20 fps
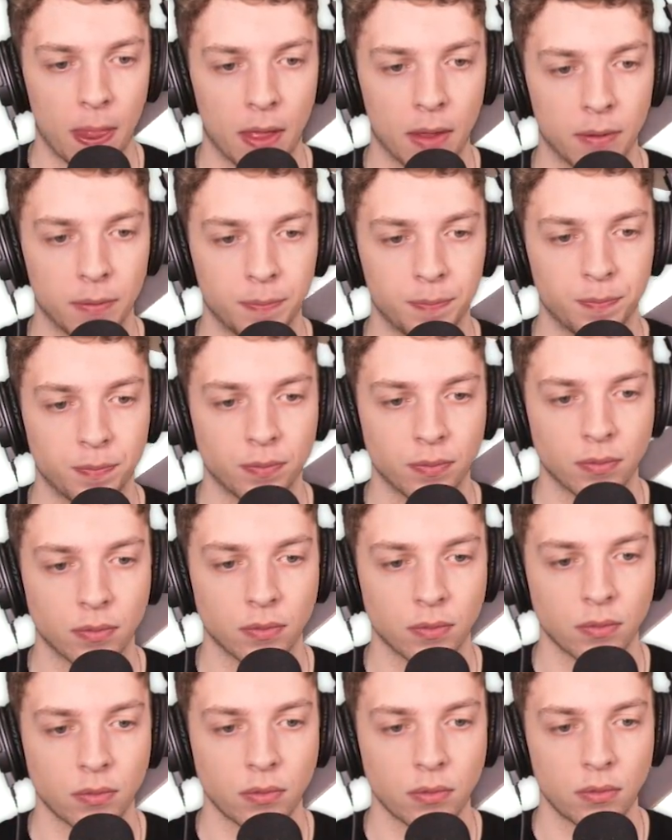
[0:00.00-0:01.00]
Oh,
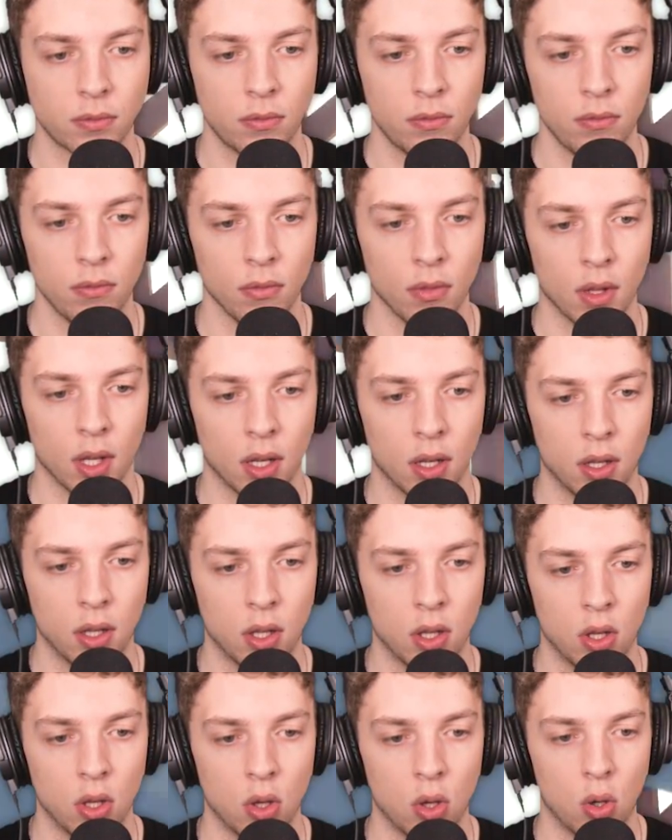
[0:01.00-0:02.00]
no, that does not look
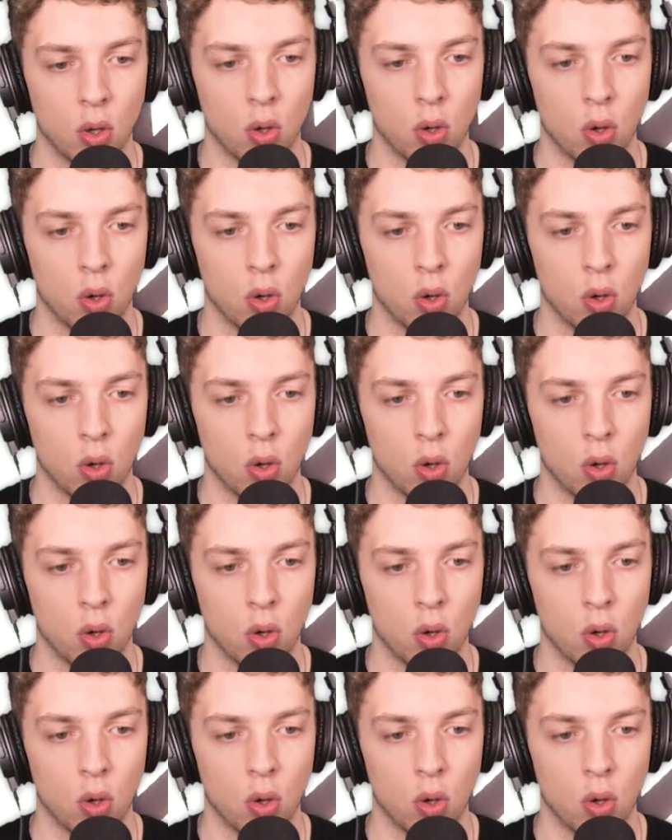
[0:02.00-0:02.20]
fun.